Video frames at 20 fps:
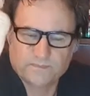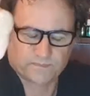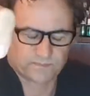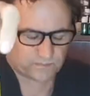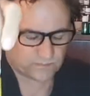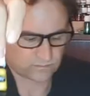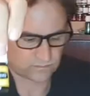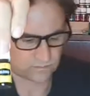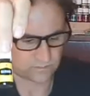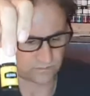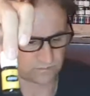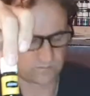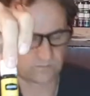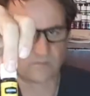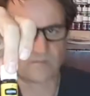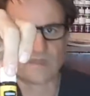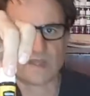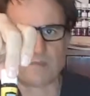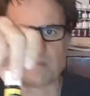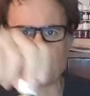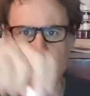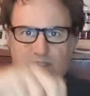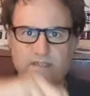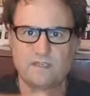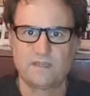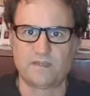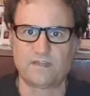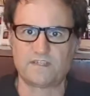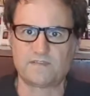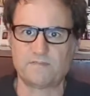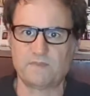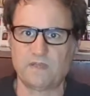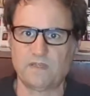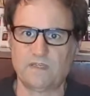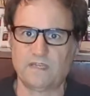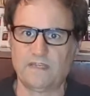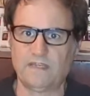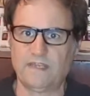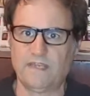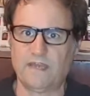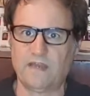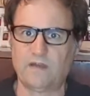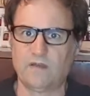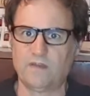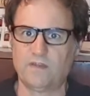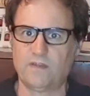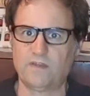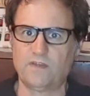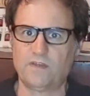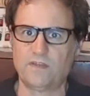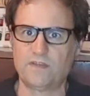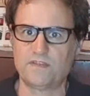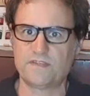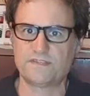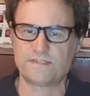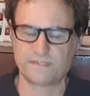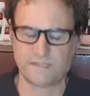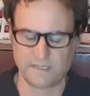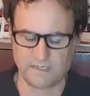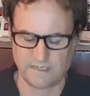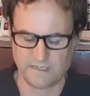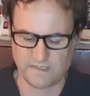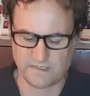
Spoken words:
I'm actually going to smell that now, and I know this